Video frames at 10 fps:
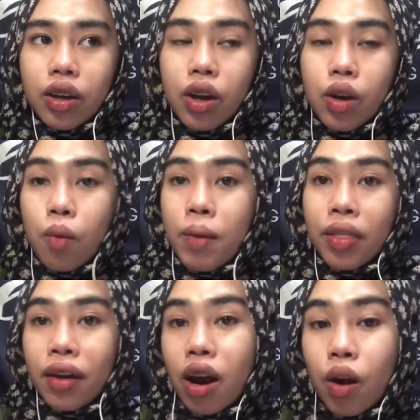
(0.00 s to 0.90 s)
no
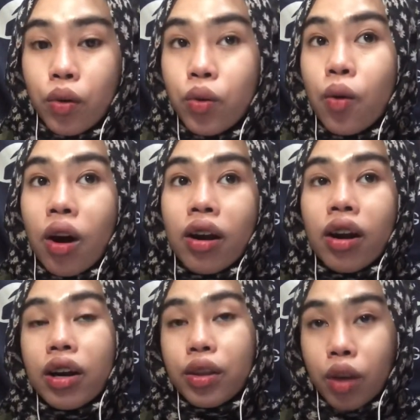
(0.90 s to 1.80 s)
matter how you are
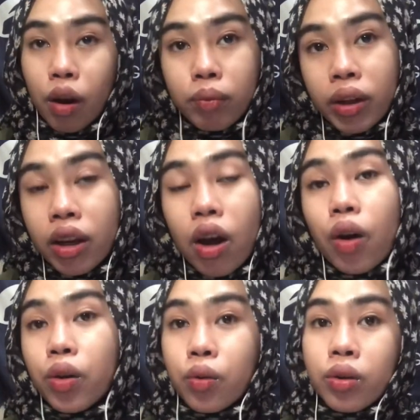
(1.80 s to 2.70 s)
adopted or
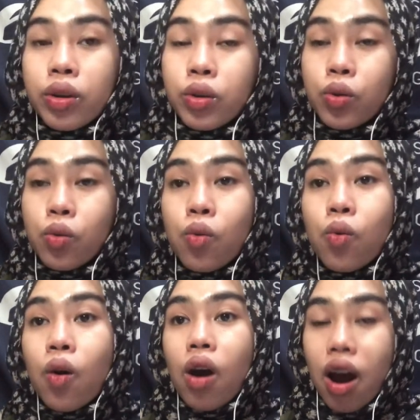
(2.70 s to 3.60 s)
you
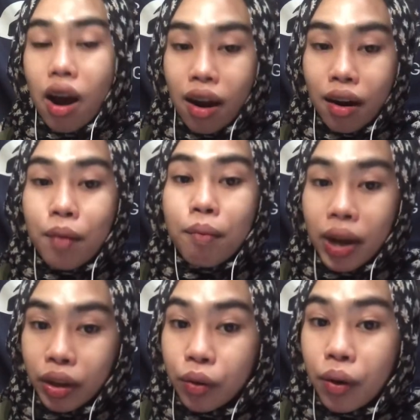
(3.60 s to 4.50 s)
are my
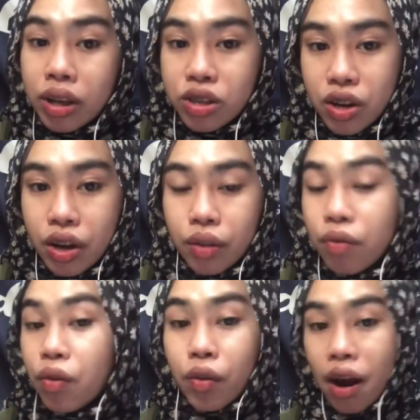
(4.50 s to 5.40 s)
grandchild
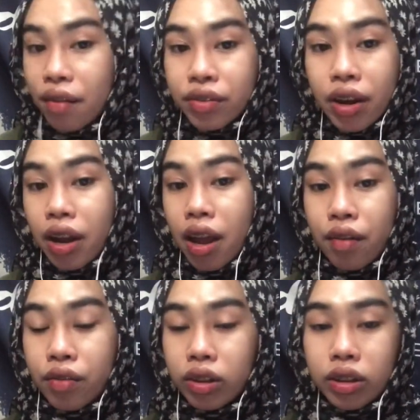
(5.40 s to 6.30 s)
forever and
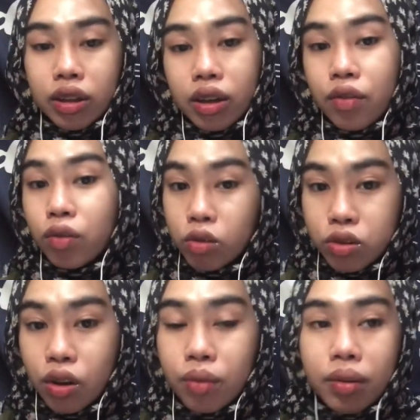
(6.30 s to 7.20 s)
ever, full
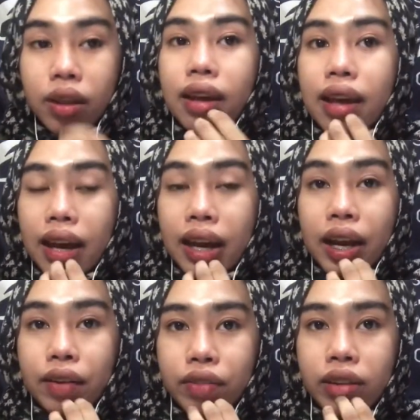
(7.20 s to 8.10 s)
stop. And
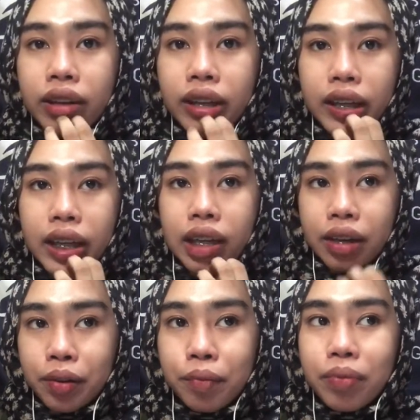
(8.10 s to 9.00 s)
I feel like,
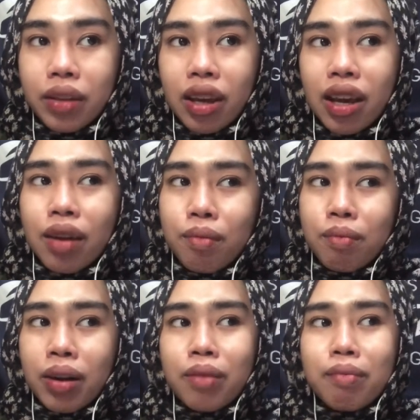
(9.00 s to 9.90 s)
yeah, and
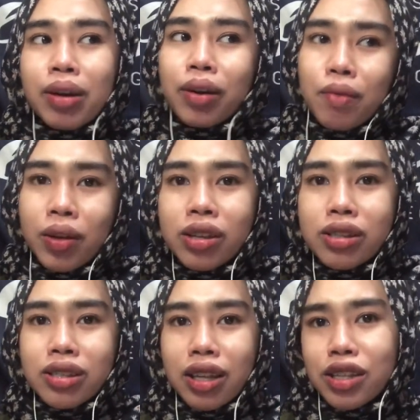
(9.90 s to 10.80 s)
my grandmother
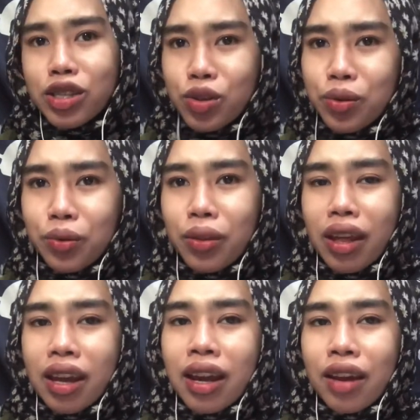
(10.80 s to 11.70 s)
said the truth,
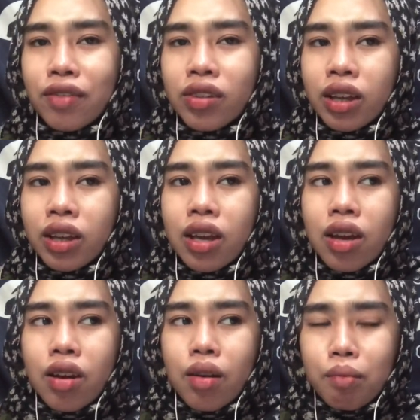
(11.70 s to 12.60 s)
and I feel like,
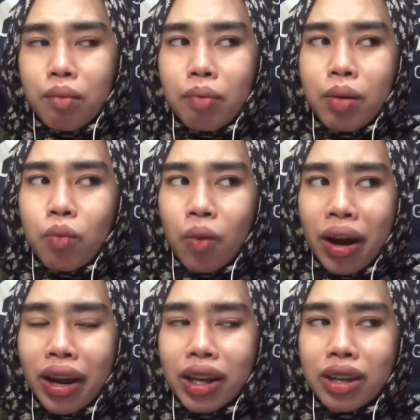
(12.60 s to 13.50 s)
my mom,
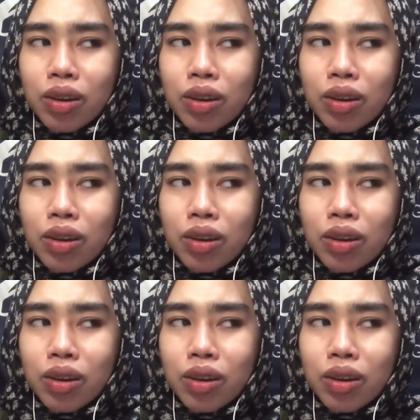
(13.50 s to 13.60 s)
why